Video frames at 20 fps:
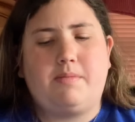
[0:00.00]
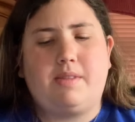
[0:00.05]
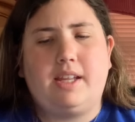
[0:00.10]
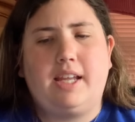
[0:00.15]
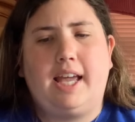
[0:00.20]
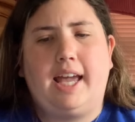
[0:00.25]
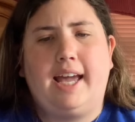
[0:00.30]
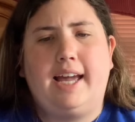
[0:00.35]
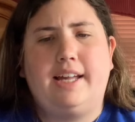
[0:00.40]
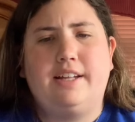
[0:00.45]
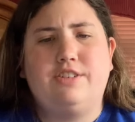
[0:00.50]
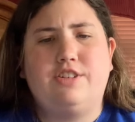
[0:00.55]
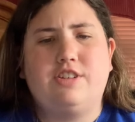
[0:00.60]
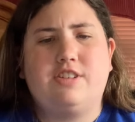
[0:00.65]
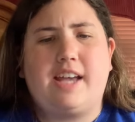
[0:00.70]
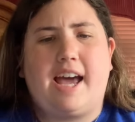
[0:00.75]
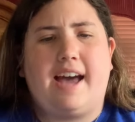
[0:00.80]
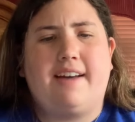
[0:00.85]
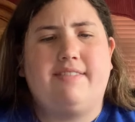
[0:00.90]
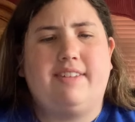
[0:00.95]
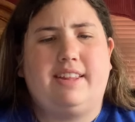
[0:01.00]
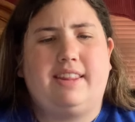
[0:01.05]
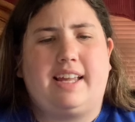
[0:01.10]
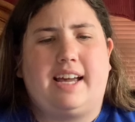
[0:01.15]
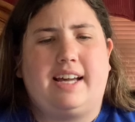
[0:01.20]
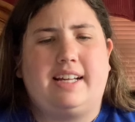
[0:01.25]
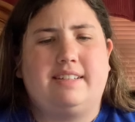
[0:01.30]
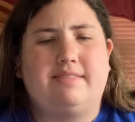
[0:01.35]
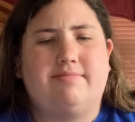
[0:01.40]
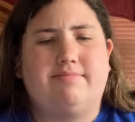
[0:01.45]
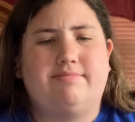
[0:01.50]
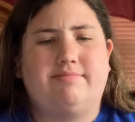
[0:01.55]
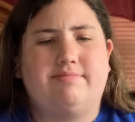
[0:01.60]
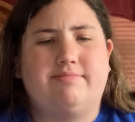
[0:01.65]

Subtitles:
and just having that,